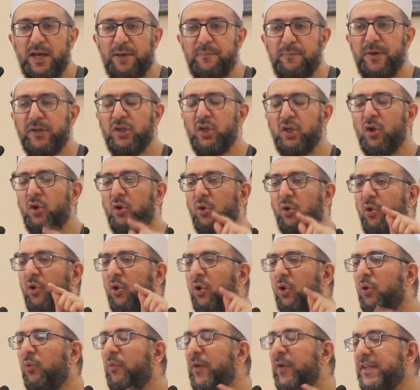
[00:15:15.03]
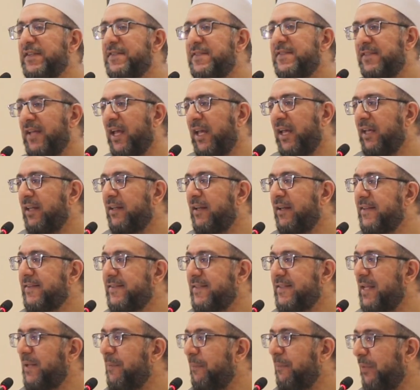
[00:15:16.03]
But you don't always stay in that
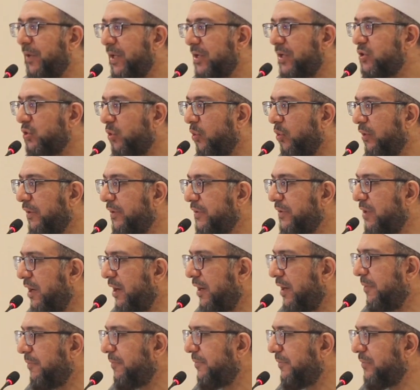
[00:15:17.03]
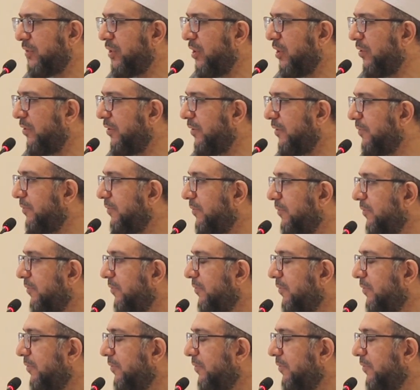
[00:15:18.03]
same place all the time. You don't.